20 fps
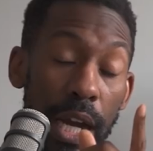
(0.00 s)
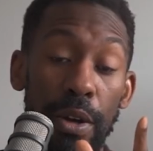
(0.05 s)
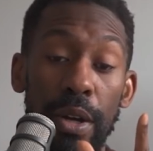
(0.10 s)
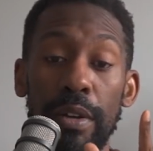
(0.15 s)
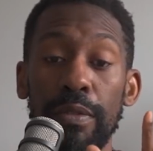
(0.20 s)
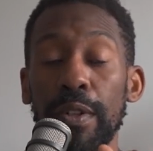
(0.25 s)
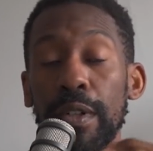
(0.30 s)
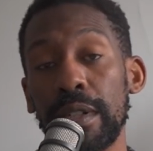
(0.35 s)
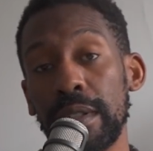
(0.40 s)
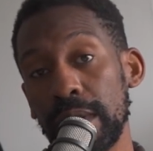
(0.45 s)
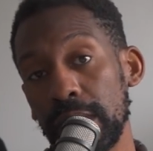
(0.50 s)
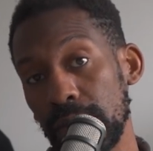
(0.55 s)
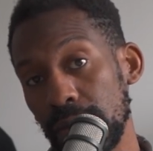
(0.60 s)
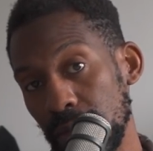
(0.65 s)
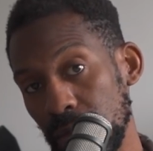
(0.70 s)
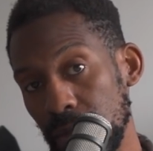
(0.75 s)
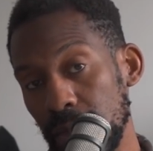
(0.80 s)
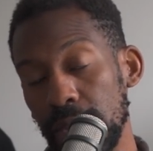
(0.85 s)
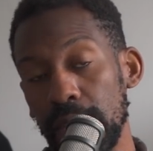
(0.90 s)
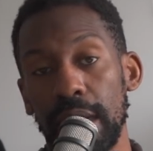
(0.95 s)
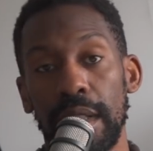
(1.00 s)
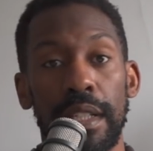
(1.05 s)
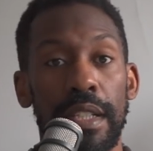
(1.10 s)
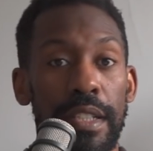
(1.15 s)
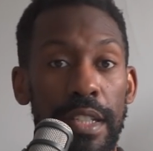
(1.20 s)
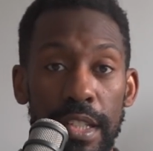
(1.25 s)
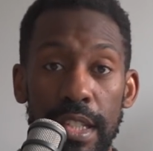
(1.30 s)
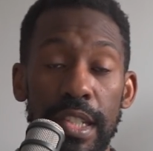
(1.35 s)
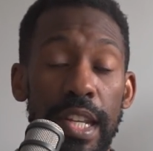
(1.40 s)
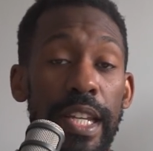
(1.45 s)
However,
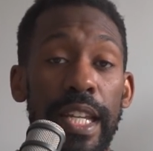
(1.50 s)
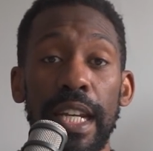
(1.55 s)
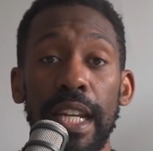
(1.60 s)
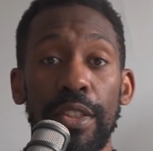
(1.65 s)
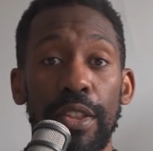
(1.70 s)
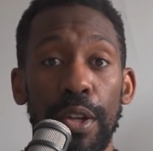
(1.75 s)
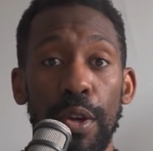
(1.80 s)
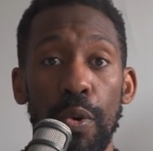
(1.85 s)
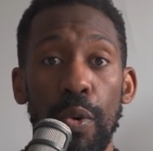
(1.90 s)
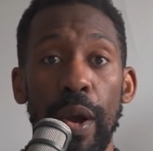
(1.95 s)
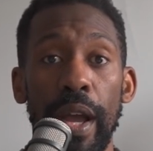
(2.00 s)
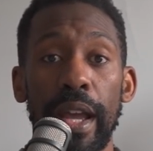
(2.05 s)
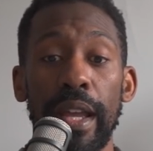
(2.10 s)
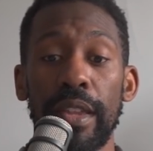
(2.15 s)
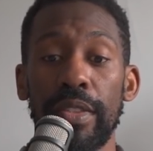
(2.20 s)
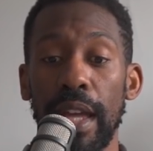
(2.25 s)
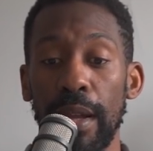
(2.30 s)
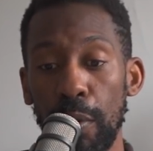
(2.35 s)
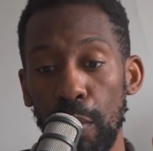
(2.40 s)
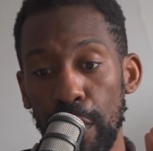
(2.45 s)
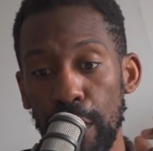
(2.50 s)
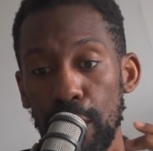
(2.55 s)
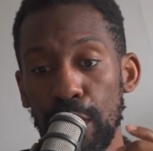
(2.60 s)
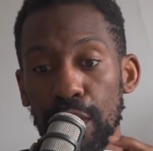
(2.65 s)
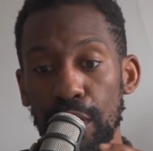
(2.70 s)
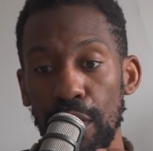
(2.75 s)
doesn't take anything away. That when you